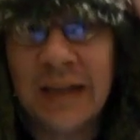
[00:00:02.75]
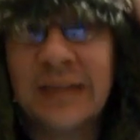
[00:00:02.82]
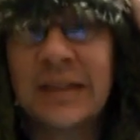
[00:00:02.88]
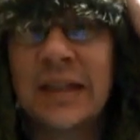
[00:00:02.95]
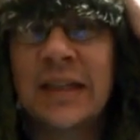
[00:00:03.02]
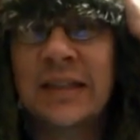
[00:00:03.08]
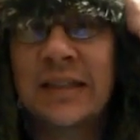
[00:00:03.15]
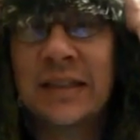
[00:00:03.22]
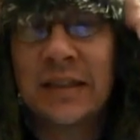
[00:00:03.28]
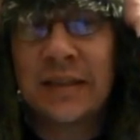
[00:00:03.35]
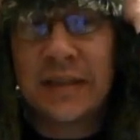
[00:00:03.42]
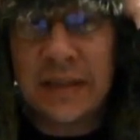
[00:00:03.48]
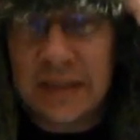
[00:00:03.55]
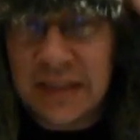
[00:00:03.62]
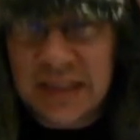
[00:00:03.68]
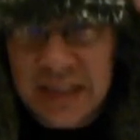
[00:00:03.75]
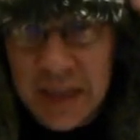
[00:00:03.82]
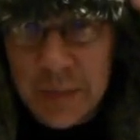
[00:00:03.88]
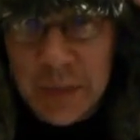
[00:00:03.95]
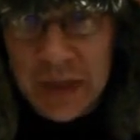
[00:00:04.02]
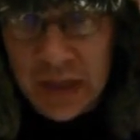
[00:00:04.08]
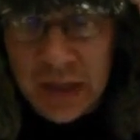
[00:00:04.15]
It's
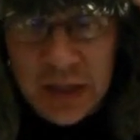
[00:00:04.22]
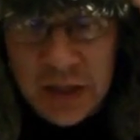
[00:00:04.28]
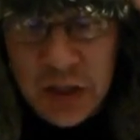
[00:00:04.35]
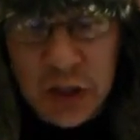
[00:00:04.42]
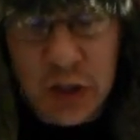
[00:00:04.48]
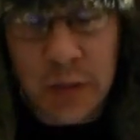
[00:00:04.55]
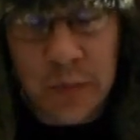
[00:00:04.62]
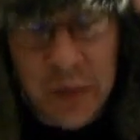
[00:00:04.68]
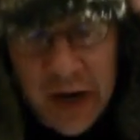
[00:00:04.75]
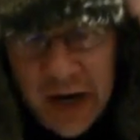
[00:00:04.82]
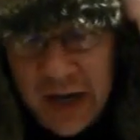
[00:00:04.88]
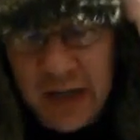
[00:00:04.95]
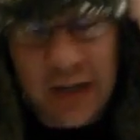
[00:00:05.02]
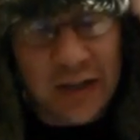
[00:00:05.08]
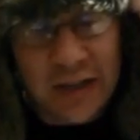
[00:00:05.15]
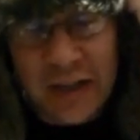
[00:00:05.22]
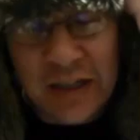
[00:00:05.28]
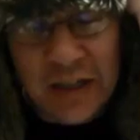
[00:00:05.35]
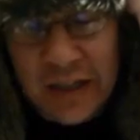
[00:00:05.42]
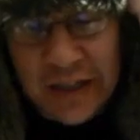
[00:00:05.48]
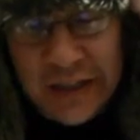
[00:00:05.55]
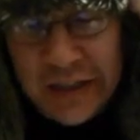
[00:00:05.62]
seeping into your brain, and
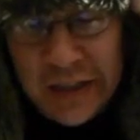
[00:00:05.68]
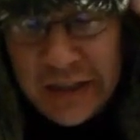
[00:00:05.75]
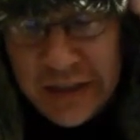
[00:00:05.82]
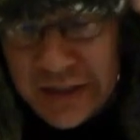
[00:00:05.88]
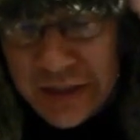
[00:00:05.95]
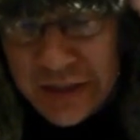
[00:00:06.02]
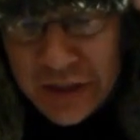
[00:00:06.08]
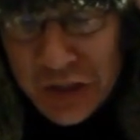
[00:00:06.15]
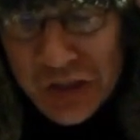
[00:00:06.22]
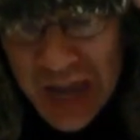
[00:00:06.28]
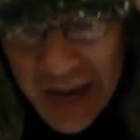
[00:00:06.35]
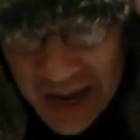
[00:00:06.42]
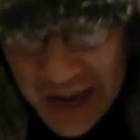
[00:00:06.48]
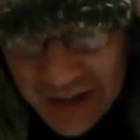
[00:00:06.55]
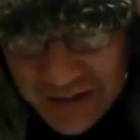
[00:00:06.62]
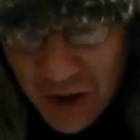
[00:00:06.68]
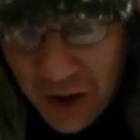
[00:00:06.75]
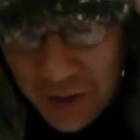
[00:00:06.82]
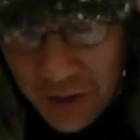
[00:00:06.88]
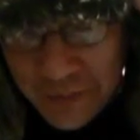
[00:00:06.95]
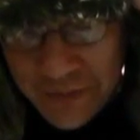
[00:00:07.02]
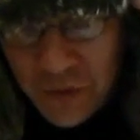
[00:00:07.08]
you just can't
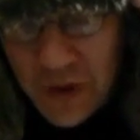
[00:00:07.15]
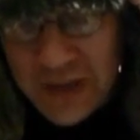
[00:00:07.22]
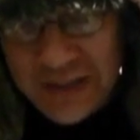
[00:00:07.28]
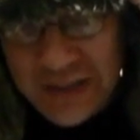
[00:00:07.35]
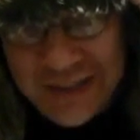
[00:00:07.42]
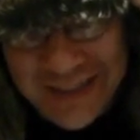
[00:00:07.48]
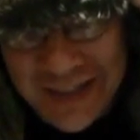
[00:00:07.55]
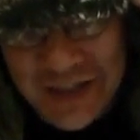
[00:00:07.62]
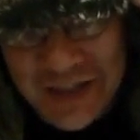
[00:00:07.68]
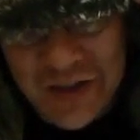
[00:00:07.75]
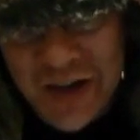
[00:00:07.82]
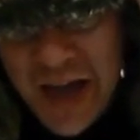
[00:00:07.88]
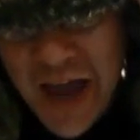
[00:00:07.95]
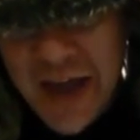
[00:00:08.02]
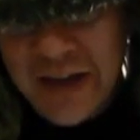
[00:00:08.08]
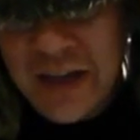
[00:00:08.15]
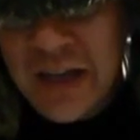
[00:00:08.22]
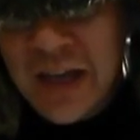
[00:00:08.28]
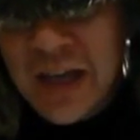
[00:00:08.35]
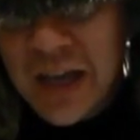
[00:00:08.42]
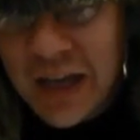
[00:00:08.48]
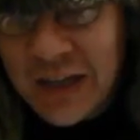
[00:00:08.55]
calm the voices in your head.
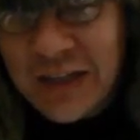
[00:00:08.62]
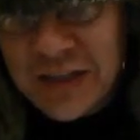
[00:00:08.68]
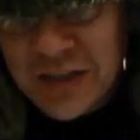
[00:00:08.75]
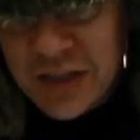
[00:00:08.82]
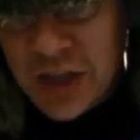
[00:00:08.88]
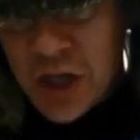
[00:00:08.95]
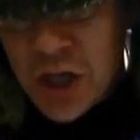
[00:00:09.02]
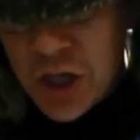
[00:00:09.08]
And it's